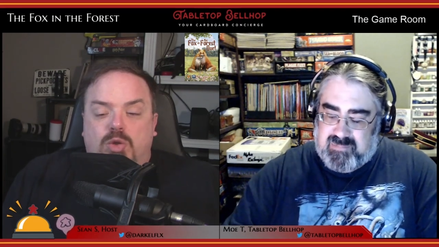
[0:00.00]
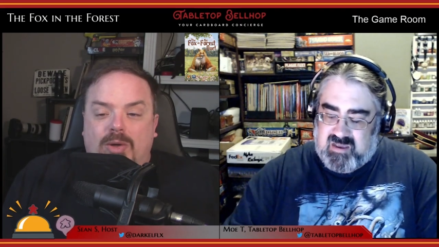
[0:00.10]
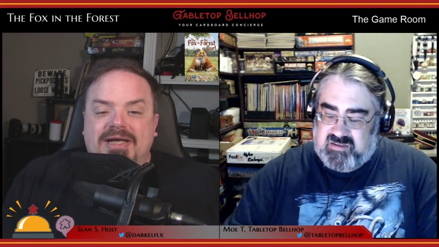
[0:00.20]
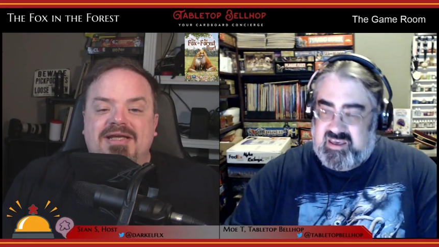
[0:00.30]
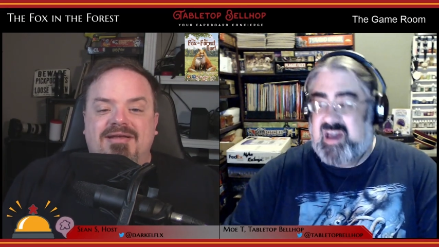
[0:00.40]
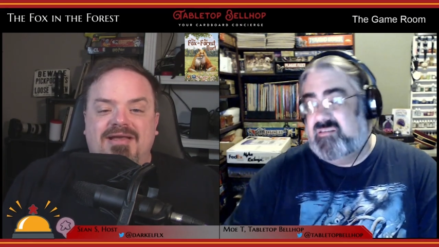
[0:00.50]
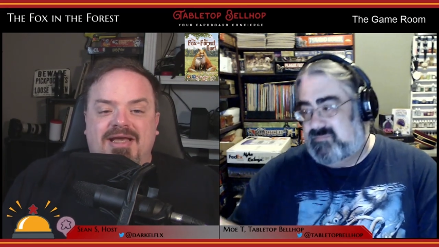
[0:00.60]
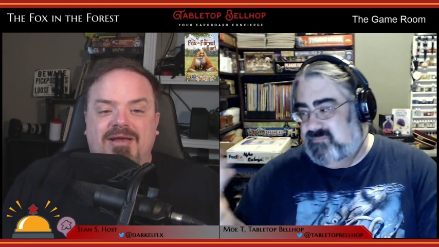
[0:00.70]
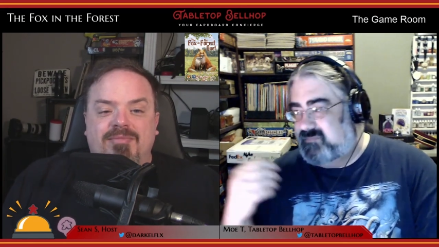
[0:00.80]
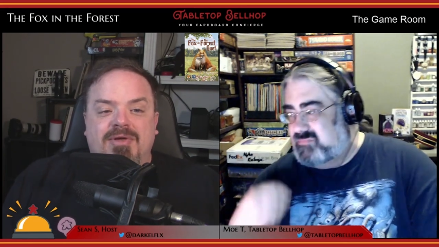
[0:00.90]
Speaker 1: quiet yeah.
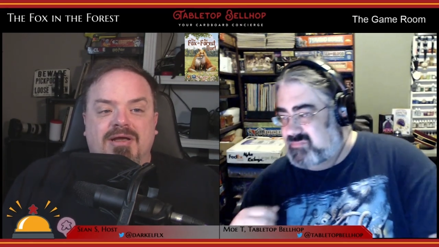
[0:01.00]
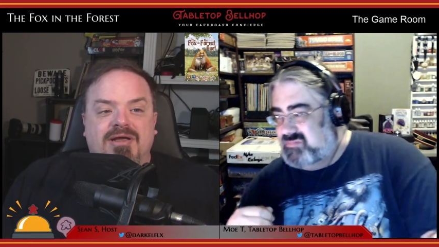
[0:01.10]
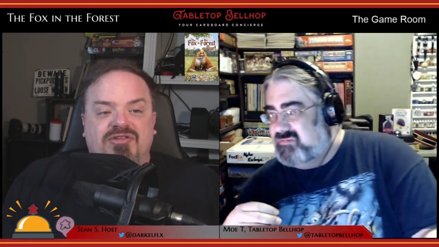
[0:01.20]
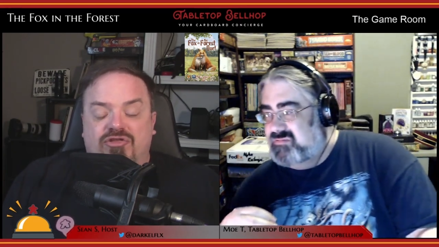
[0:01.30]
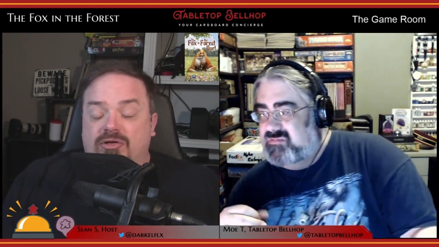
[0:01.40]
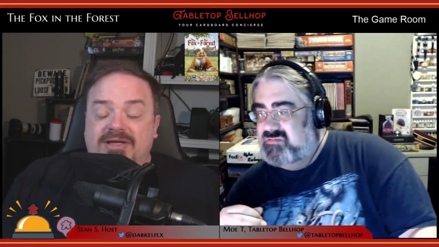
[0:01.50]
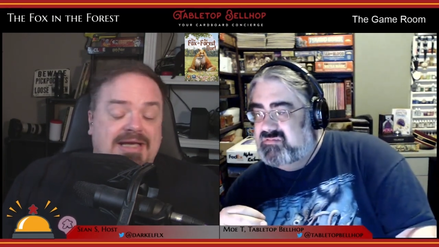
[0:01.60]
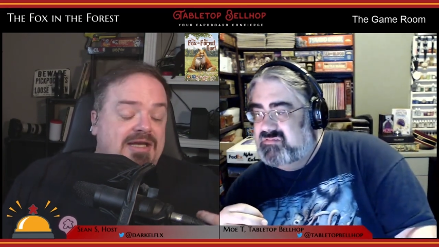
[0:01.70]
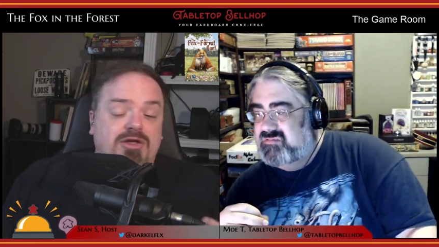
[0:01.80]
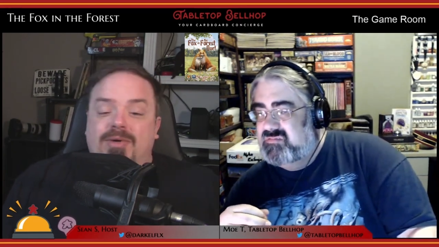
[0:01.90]
game to sort of
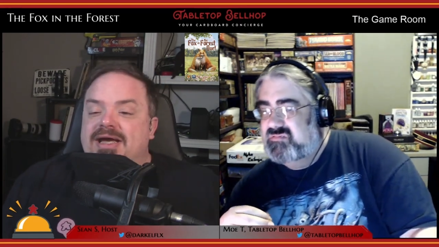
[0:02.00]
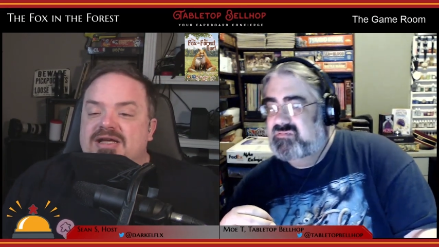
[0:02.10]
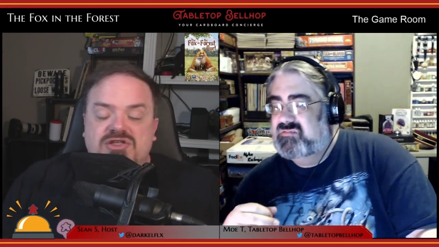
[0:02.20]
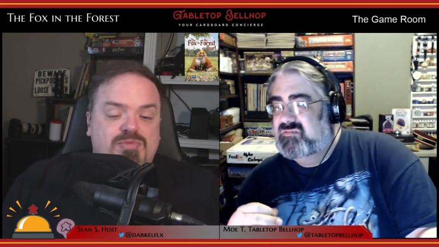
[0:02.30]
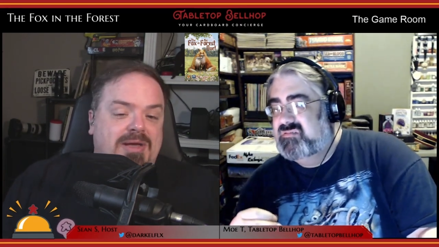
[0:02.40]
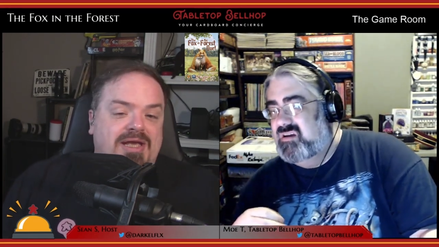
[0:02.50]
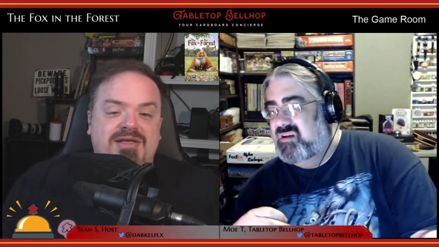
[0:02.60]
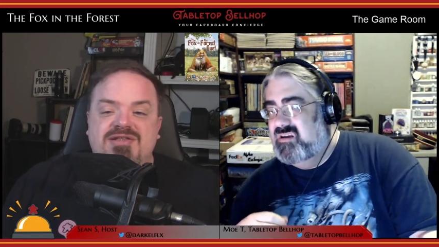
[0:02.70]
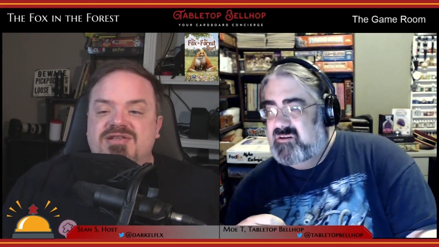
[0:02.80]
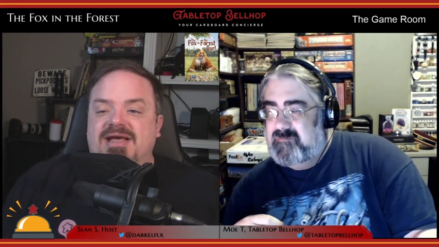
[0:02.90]
get into a
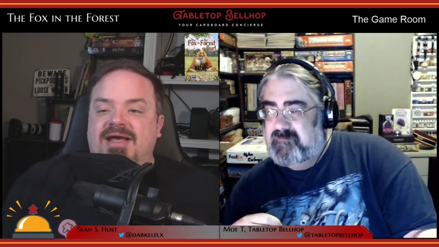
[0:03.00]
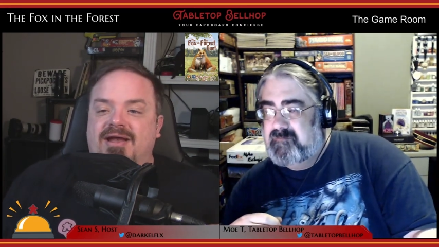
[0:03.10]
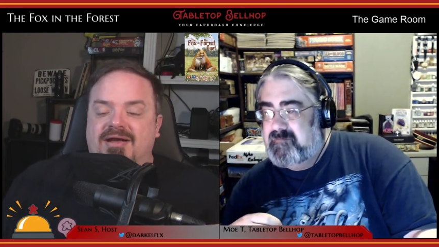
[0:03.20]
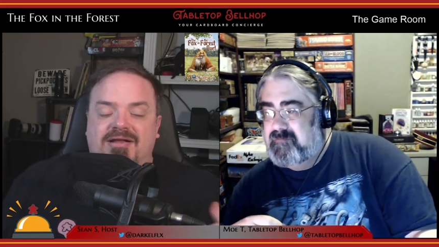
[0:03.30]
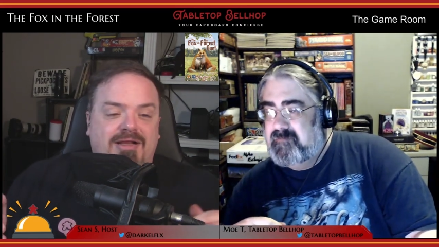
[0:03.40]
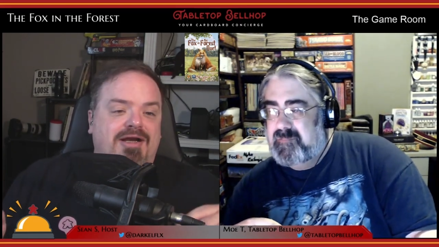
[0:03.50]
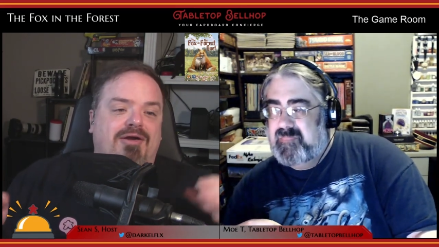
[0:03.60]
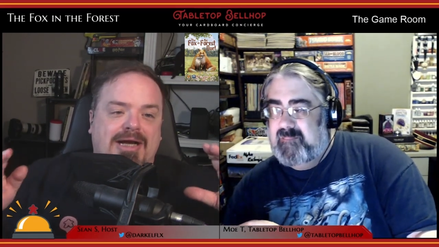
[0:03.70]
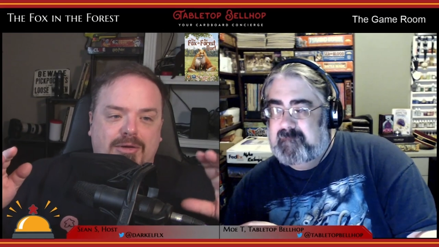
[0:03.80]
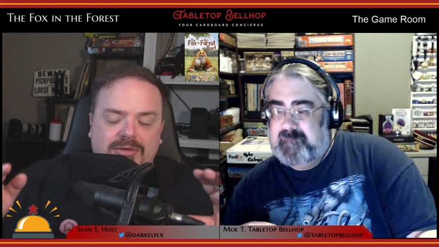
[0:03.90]
headspace and, and clear
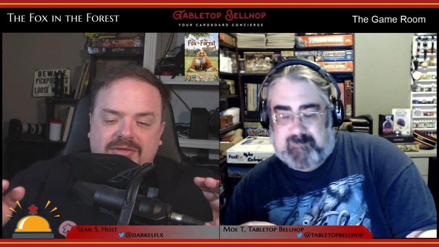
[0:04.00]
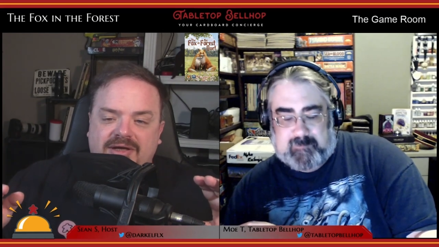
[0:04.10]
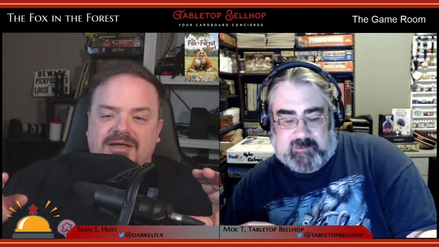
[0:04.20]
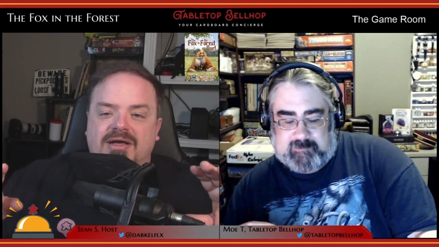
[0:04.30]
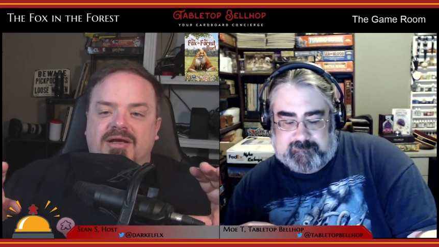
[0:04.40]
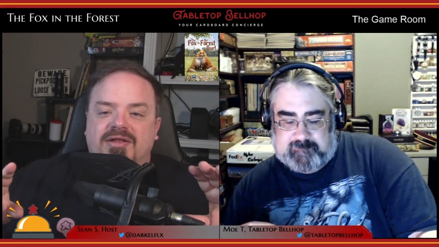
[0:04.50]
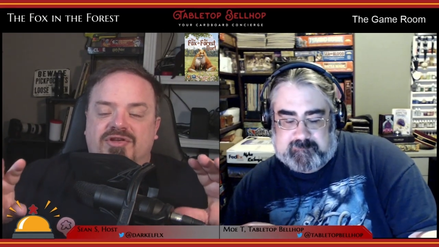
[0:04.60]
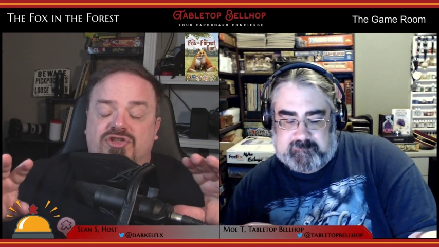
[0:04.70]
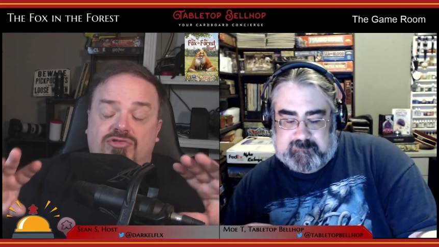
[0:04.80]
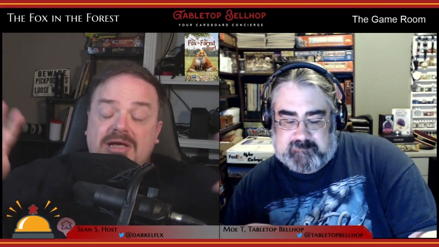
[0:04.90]
out the the
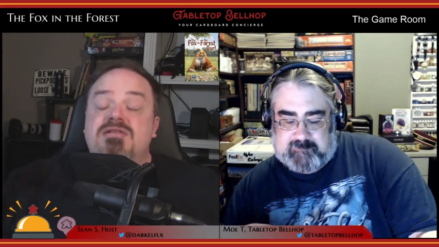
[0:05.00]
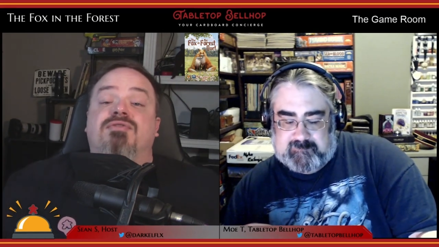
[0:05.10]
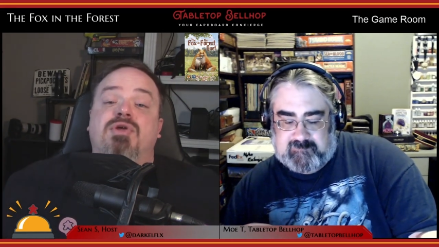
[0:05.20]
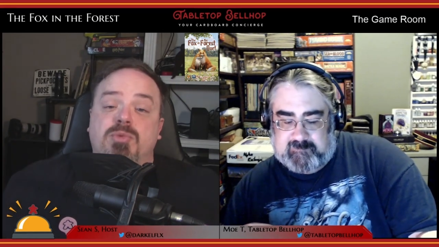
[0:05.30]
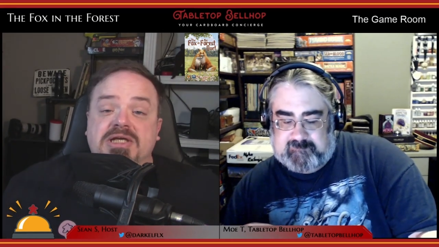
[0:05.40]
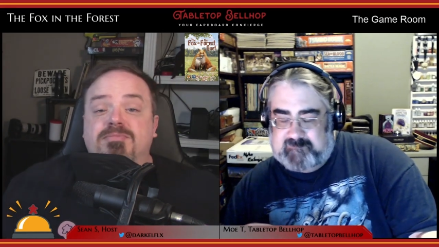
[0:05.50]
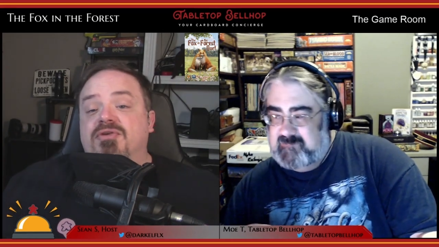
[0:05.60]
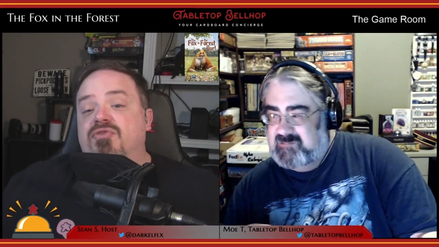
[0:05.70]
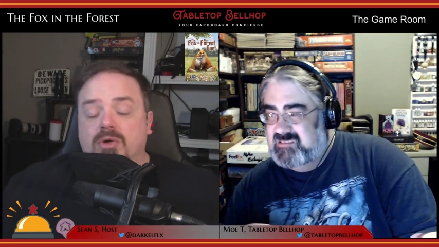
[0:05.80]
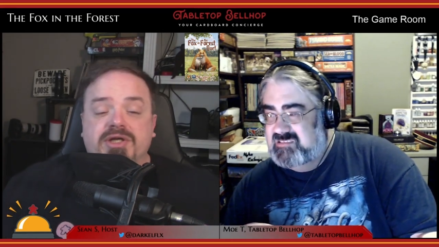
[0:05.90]
stress of the week
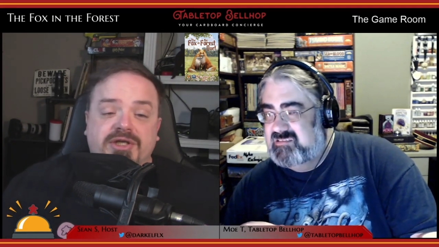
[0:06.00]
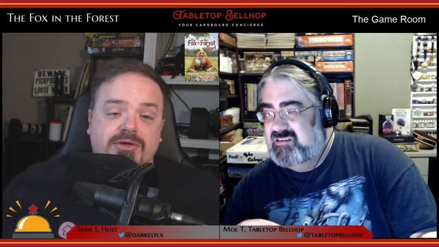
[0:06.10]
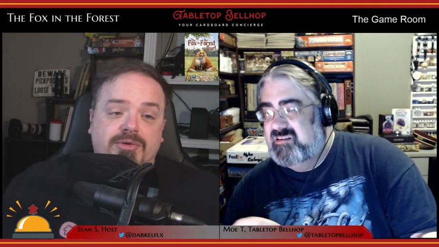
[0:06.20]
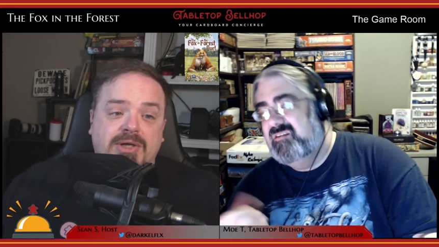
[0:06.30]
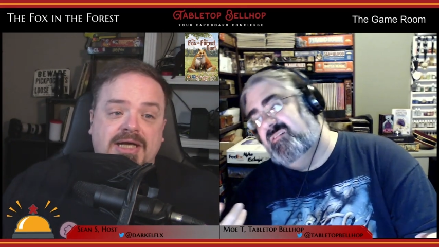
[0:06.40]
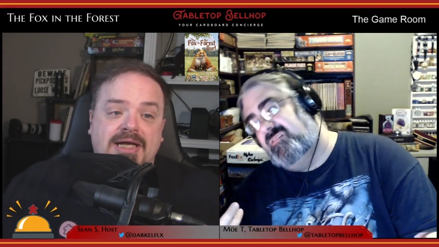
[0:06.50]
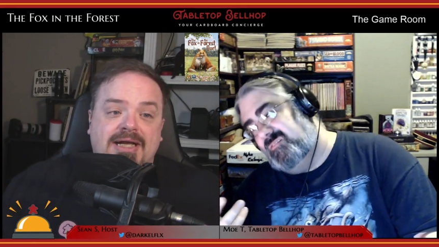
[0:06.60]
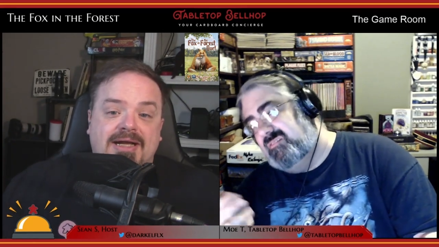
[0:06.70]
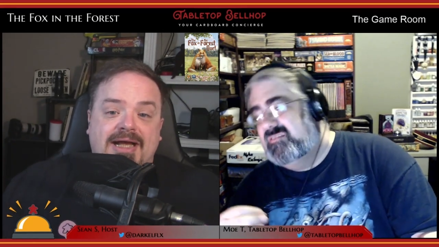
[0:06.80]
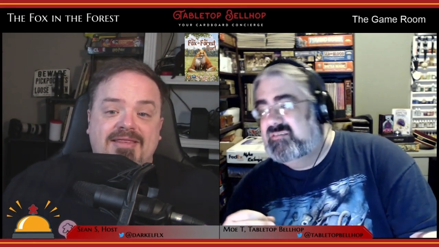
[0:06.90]
before you,
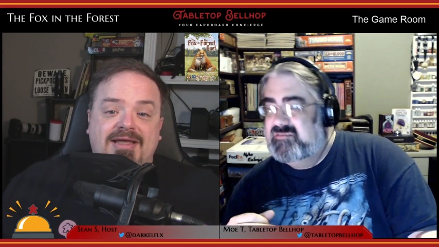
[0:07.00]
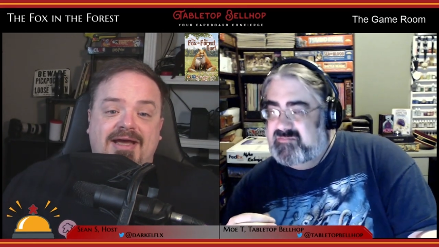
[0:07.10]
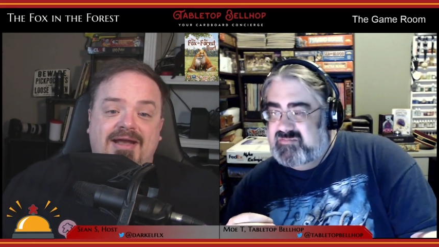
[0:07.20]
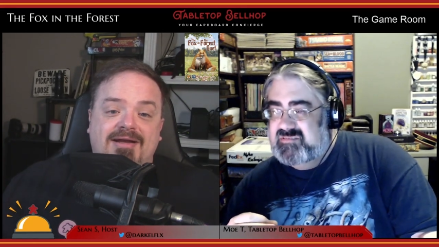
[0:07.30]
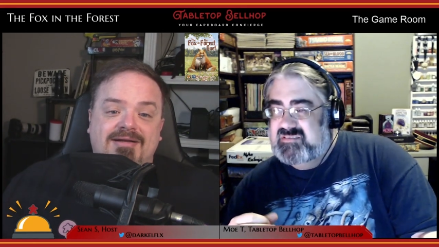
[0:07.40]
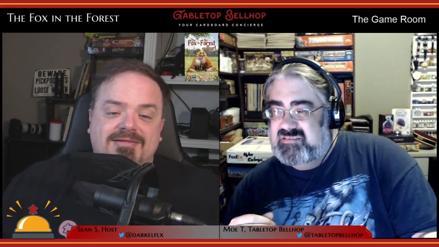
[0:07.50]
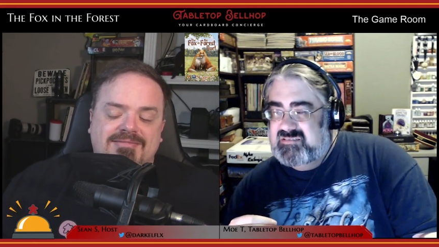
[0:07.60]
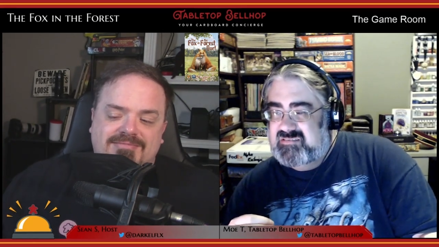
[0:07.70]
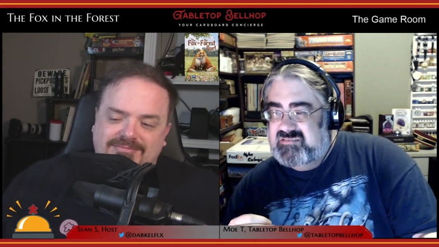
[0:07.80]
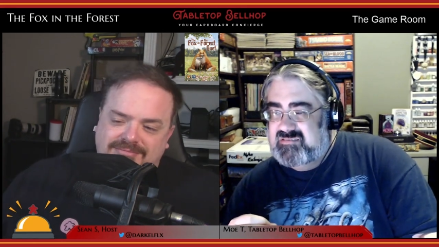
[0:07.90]
and then